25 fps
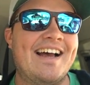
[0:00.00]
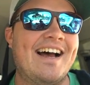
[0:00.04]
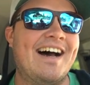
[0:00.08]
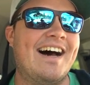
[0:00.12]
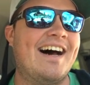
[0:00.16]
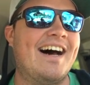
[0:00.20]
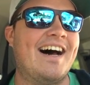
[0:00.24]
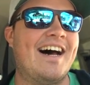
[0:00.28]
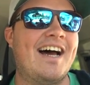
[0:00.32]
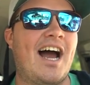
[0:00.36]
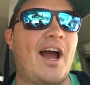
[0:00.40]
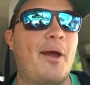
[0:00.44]

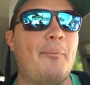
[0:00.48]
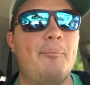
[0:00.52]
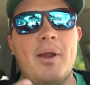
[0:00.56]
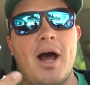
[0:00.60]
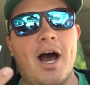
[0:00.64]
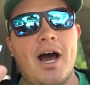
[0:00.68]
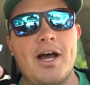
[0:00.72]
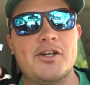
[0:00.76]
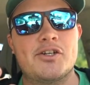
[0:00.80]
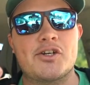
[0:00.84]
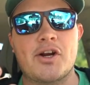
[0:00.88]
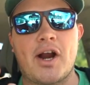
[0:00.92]
Uh, I'm
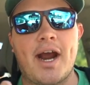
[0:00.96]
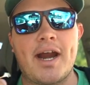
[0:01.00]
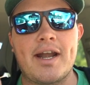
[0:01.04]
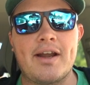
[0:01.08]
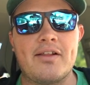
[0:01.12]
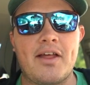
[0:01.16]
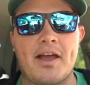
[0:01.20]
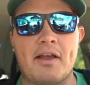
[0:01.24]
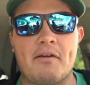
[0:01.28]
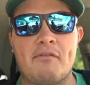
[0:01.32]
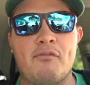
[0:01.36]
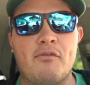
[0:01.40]
not trying
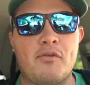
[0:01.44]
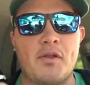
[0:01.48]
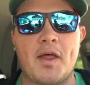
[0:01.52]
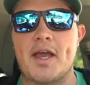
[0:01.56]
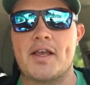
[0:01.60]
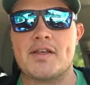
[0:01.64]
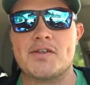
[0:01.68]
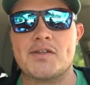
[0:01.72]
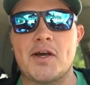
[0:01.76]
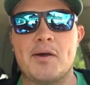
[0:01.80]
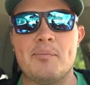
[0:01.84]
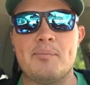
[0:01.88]
to like
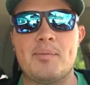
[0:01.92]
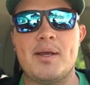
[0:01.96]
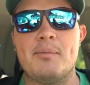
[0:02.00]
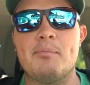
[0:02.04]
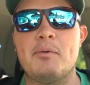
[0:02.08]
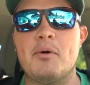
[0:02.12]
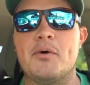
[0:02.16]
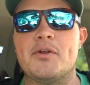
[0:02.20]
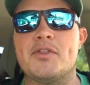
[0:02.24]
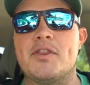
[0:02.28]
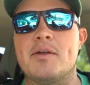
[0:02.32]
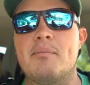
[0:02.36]
flex on
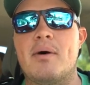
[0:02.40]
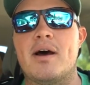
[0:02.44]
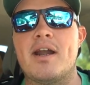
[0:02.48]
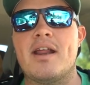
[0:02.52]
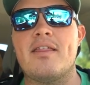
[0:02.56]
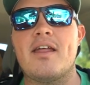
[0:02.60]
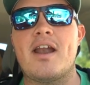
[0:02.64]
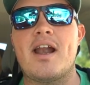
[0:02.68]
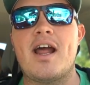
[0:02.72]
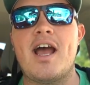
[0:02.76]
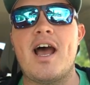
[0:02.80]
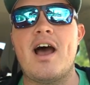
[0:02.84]
people with the
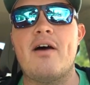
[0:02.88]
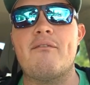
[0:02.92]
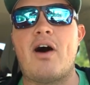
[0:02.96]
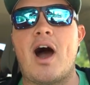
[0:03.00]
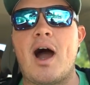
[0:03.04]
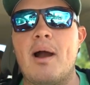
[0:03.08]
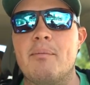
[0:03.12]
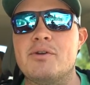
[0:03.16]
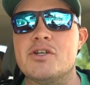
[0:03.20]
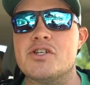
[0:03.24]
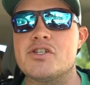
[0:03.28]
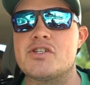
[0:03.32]
money that I have.
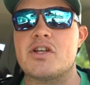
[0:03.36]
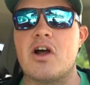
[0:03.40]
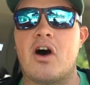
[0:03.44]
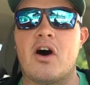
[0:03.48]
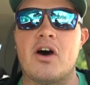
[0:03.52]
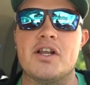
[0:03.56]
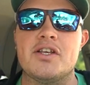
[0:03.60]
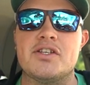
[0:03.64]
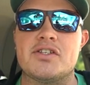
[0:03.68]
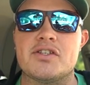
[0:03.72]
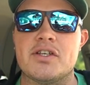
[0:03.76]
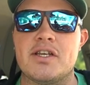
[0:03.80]
I'm just
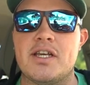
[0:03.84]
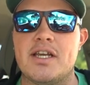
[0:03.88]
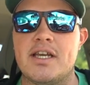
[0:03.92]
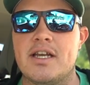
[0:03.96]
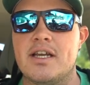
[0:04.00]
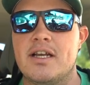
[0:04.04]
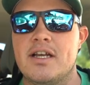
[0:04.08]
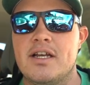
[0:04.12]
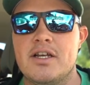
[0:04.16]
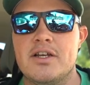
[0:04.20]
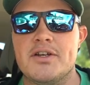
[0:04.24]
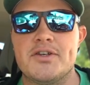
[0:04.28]

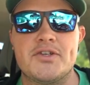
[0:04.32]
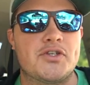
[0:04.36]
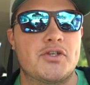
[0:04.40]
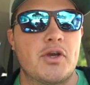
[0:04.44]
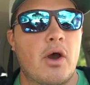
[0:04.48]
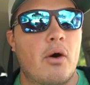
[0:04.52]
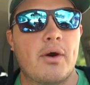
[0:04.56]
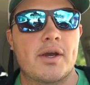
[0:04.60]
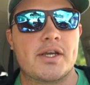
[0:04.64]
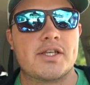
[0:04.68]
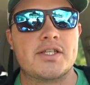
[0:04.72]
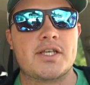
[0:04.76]
honestly
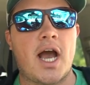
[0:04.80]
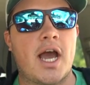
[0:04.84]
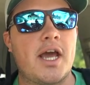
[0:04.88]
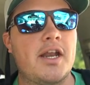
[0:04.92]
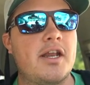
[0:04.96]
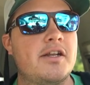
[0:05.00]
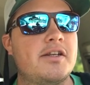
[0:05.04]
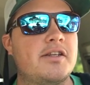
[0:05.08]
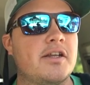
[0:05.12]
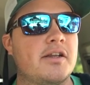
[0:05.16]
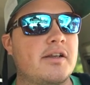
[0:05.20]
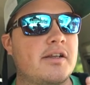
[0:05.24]
so
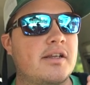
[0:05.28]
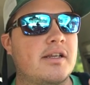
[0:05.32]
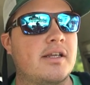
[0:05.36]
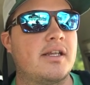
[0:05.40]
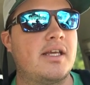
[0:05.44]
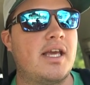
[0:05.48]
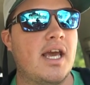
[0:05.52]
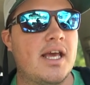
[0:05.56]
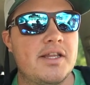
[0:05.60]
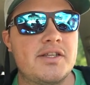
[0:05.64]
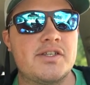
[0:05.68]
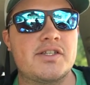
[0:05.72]
excited to
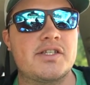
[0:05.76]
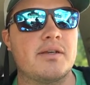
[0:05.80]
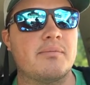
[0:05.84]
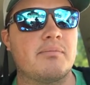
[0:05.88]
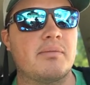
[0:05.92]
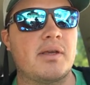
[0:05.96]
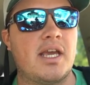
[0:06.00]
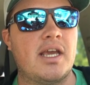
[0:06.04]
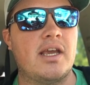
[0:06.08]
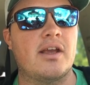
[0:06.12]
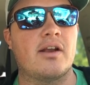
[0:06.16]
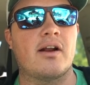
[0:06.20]
get
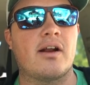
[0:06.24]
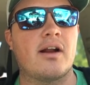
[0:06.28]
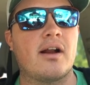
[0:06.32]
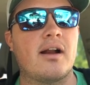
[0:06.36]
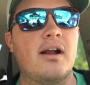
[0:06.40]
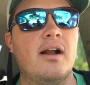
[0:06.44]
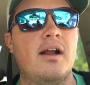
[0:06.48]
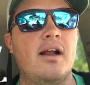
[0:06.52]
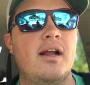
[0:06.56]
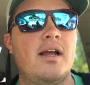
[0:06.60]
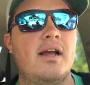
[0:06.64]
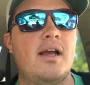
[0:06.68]
some
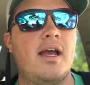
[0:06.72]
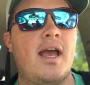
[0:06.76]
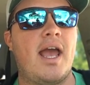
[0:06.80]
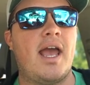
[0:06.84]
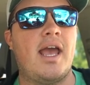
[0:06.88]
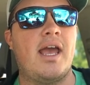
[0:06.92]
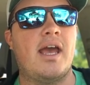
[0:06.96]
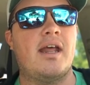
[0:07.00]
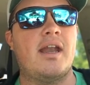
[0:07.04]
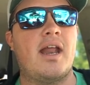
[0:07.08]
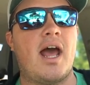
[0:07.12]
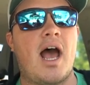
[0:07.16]
gear
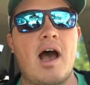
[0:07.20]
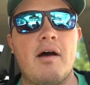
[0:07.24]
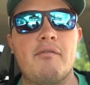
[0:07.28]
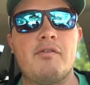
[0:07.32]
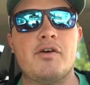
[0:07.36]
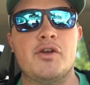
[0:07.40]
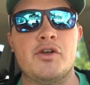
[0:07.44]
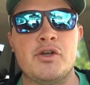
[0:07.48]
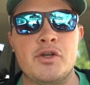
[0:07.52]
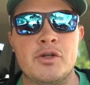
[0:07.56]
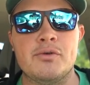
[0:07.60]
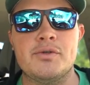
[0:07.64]
and have
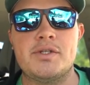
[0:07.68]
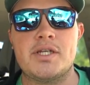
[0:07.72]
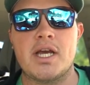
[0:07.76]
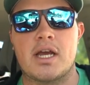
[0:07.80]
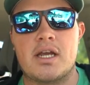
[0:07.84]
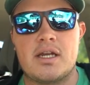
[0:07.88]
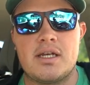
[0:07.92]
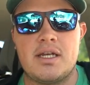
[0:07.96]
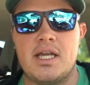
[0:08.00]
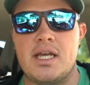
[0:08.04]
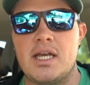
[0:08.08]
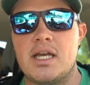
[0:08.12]
a new
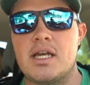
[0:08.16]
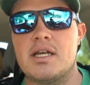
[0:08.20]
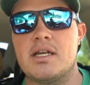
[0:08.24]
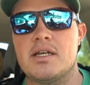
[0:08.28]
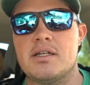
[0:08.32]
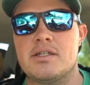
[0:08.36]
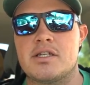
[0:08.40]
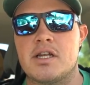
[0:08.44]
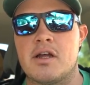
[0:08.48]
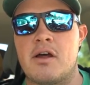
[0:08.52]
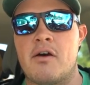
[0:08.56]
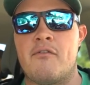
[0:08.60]
technique
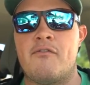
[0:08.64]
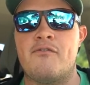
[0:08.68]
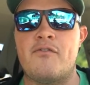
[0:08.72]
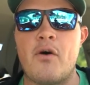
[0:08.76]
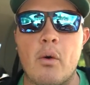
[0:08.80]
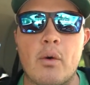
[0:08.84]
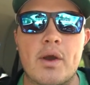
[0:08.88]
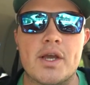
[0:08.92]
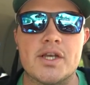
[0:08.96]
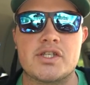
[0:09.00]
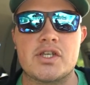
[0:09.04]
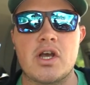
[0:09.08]
to
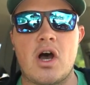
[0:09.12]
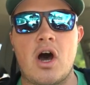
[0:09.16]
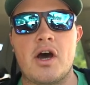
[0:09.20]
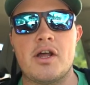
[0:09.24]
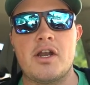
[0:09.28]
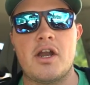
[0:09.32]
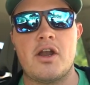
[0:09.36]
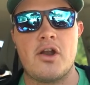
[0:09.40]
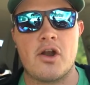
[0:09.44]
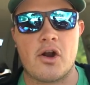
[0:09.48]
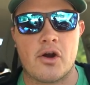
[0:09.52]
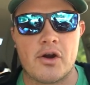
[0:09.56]
focus
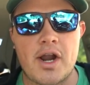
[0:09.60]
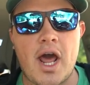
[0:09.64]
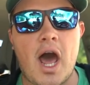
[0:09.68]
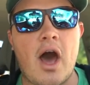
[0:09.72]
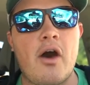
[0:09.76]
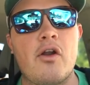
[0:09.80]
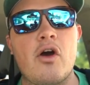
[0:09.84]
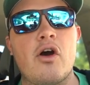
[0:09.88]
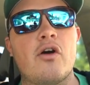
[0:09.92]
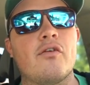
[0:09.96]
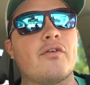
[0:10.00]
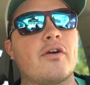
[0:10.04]
on and nerd
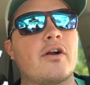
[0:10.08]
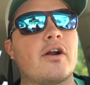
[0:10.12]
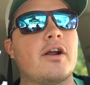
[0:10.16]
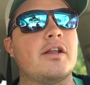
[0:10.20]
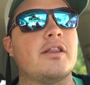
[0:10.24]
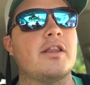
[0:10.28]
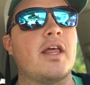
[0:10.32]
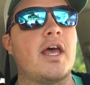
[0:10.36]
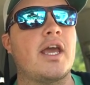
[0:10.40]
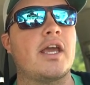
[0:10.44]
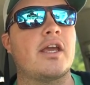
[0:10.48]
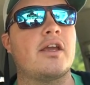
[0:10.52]
out over
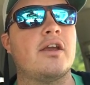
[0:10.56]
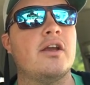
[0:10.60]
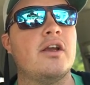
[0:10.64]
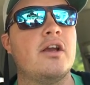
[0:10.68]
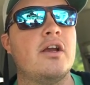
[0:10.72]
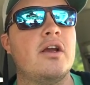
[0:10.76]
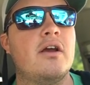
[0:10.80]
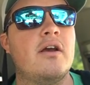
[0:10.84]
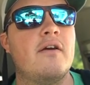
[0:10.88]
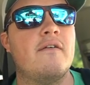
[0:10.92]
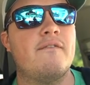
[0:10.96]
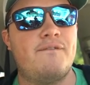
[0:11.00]
and like
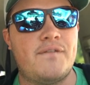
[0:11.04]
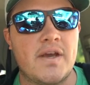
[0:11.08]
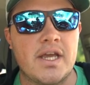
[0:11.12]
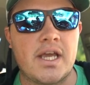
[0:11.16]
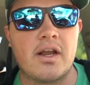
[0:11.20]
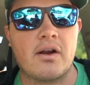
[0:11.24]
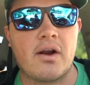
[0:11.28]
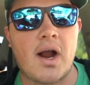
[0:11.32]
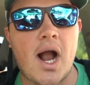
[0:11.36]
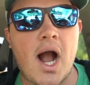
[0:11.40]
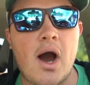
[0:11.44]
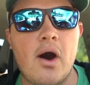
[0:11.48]

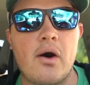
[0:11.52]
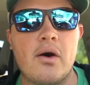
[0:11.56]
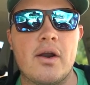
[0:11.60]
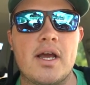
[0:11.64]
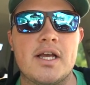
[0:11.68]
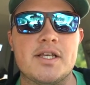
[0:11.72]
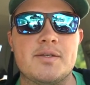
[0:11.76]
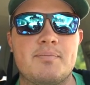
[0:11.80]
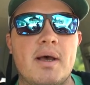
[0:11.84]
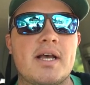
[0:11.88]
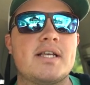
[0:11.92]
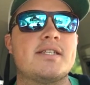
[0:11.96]
figure out
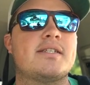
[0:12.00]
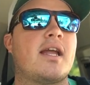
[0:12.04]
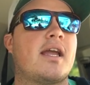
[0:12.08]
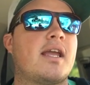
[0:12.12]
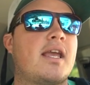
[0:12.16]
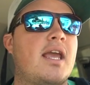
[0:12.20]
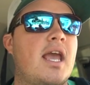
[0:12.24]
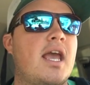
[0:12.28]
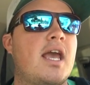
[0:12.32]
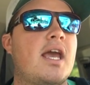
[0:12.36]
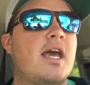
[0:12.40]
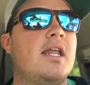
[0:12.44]
as best I
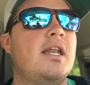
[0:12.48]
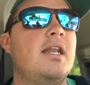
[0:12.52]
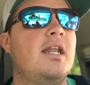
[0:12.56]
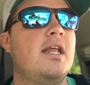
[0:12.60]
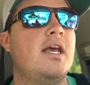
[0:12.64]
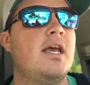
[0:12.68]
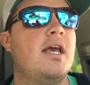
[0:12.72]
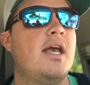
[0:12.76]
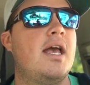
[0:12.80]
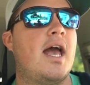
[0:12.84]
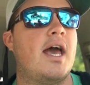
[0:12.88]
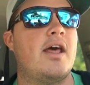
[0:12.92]
can.
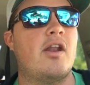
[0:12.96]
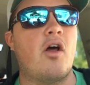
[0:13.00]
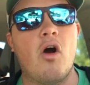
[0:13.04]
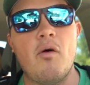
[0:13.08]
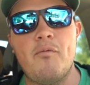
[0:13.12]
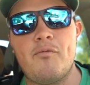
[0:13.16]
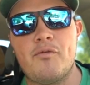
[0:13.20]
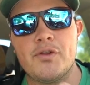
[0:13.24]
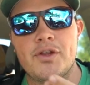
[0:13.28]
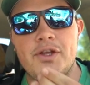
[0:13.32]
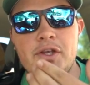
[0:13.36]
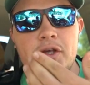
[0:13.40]
And
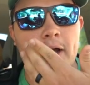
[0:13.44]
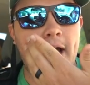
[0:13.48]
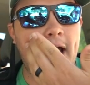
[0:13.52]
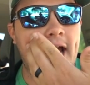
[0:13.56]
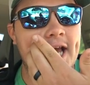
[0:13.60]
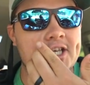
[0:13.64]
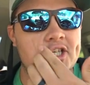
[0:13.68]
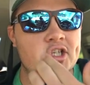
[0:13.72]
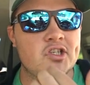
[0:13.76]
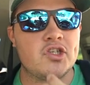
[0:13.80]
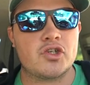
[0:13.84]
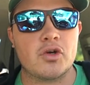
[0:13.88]
hopefully you
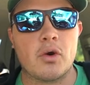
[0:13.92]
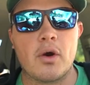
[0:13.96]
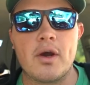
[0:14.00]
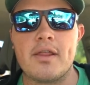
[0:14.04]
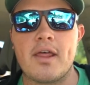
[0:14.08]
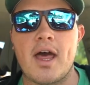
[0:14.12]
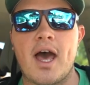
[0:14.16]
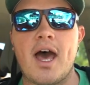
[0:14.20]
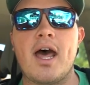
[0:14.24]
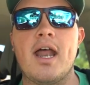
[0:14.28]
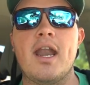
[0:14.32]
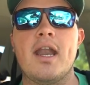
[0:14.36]
guys enjoy
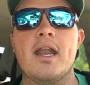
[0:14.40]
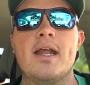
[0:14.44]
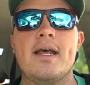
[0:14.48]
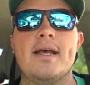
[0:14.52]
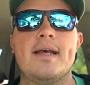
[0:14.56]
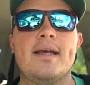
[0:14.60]
that.